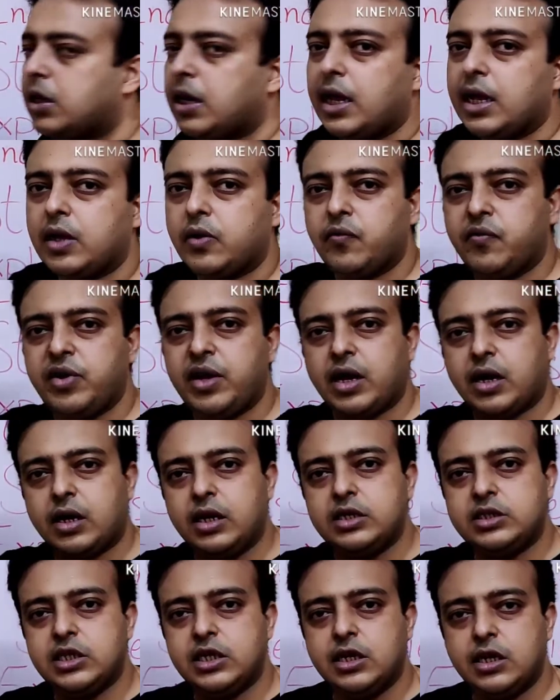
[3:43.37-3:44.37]
like we are
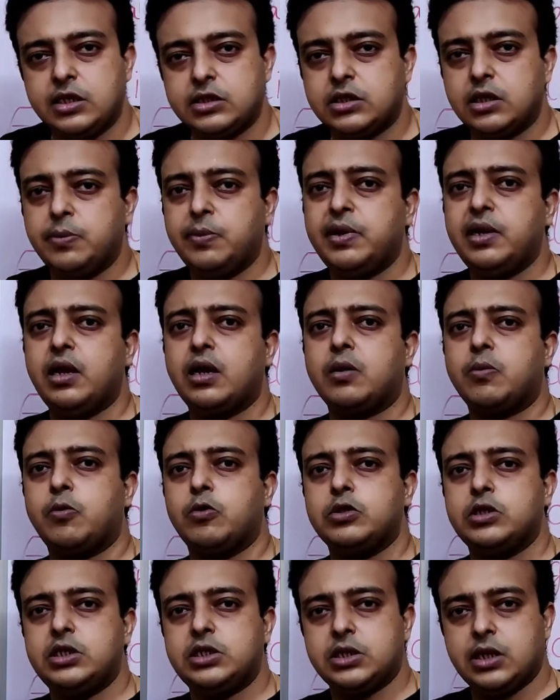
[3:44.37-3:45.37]
reaching a similar
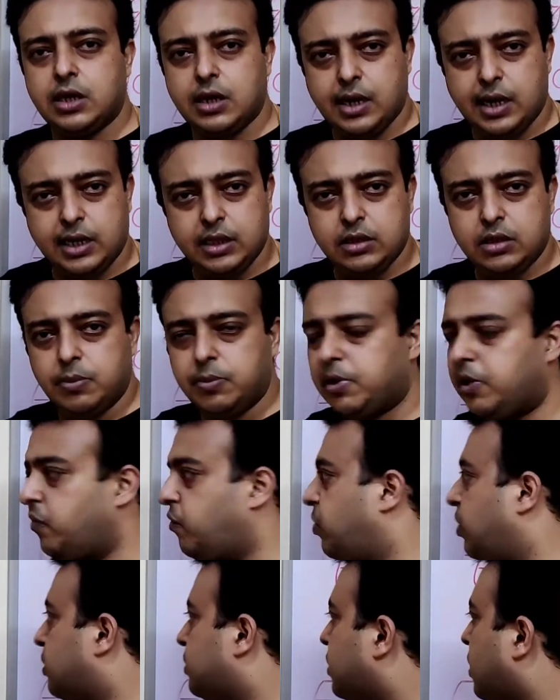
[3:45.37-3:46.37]
position like the
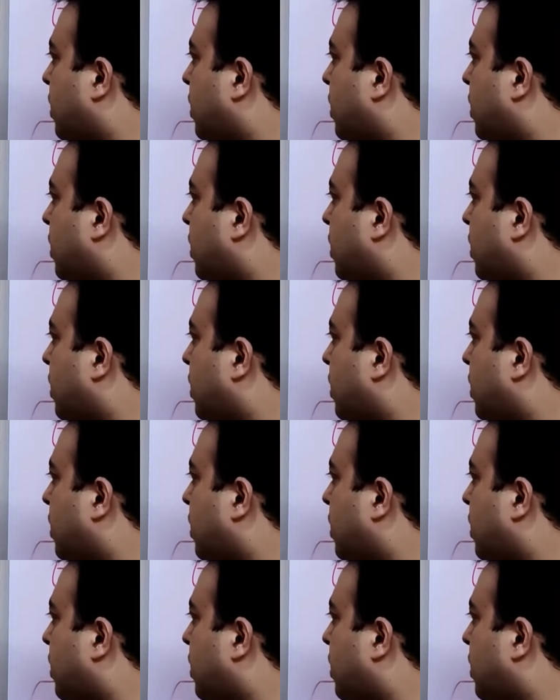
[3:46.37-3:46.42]
previous